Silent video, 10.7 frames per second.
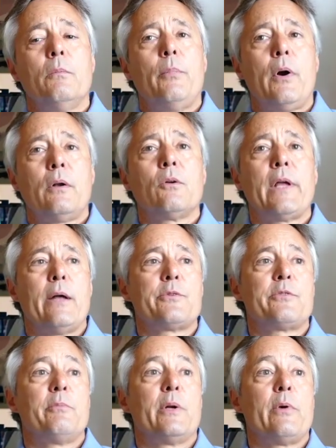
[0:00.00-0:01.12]
Particle
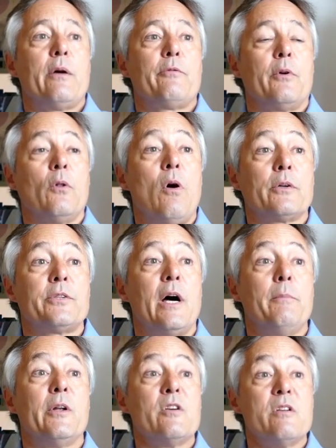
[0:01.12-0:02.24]
counters have been around for a long
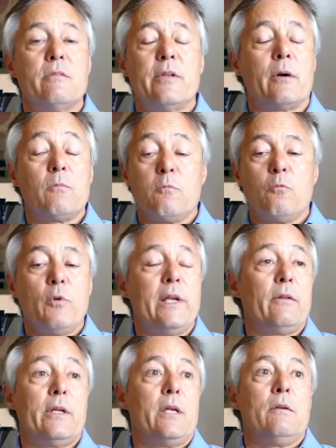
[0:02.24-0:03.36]
time. They're
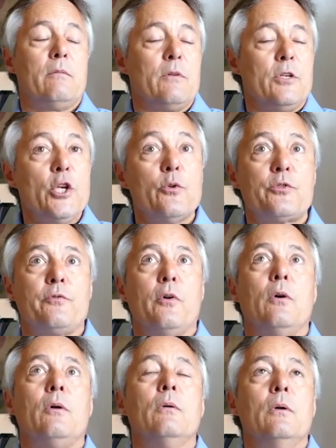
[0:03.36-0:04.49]
really
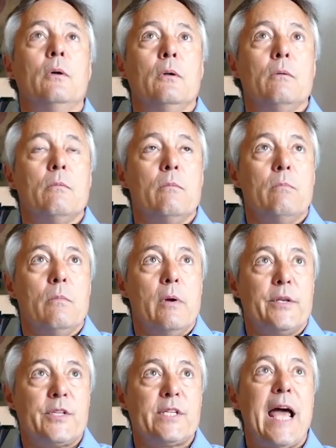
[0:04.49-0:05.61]
useful,
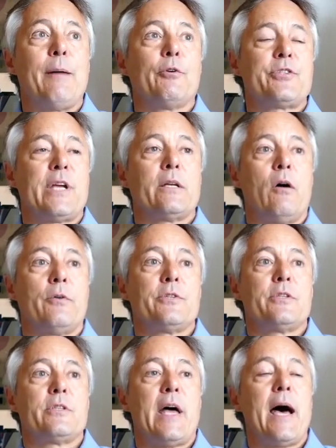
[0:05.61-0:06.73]
established
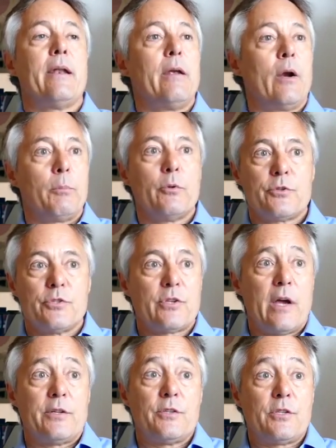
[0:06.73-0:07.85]
technologies that air pollution
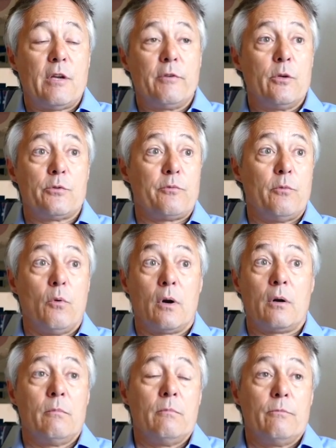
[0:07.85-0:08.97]
scientists have used
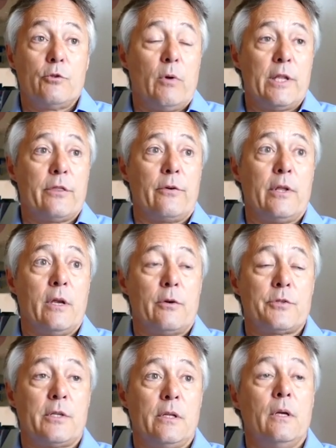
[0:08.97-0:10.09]
for 20, 30
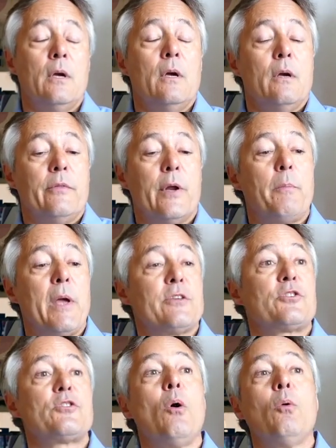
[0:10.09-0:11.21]
years, and they're
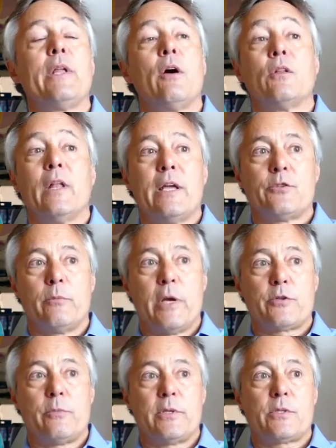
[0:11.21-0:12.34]
based solely on laser
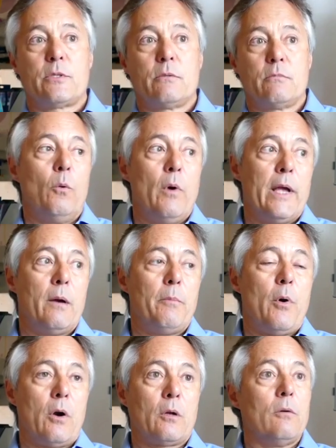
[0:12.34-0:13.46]
measurements. The way a
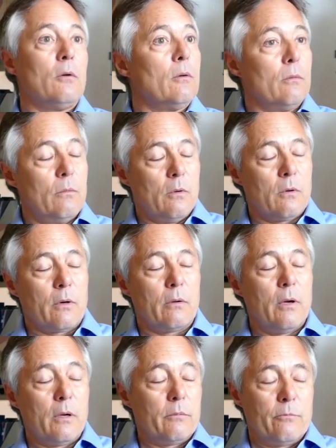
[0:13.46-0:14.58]
particle or
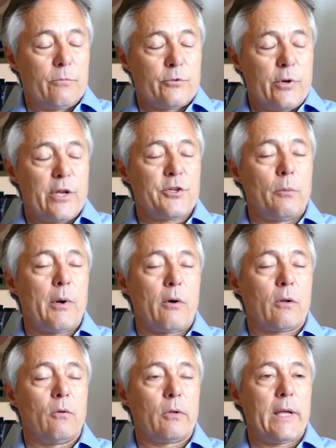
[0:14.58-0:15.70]
a traditional
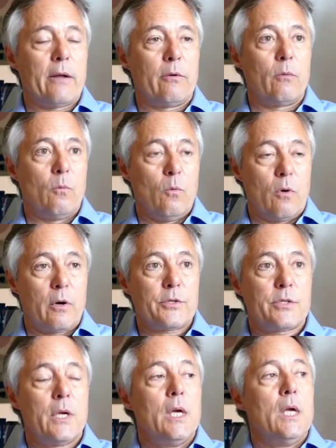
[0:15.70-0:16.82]
particle counter
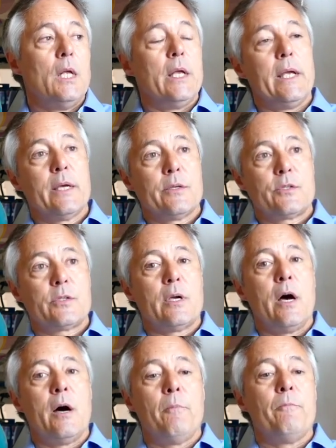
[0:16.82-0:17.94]
works is
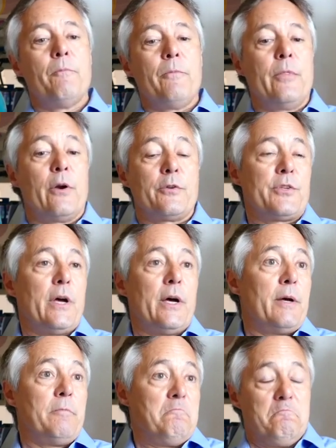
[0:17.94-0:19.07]
there's
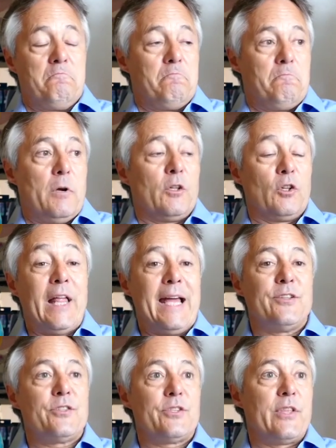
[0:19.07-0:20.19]
a
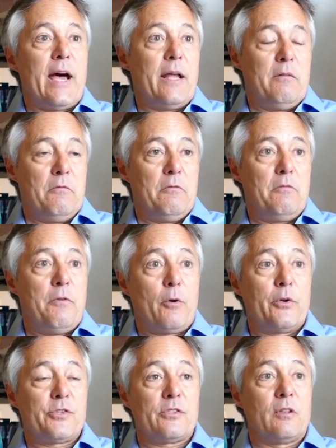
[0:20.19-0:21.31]
lens that
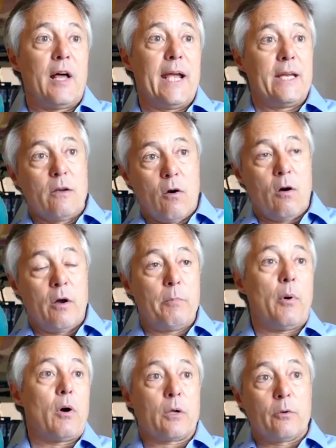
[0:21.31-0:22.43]
focuses light on
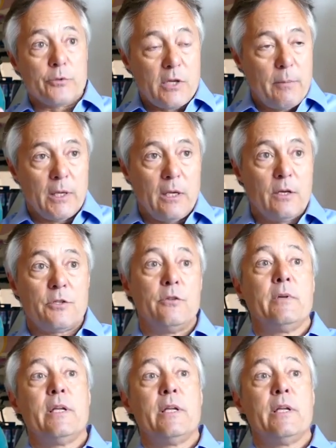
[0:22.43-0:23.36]
particles coming into an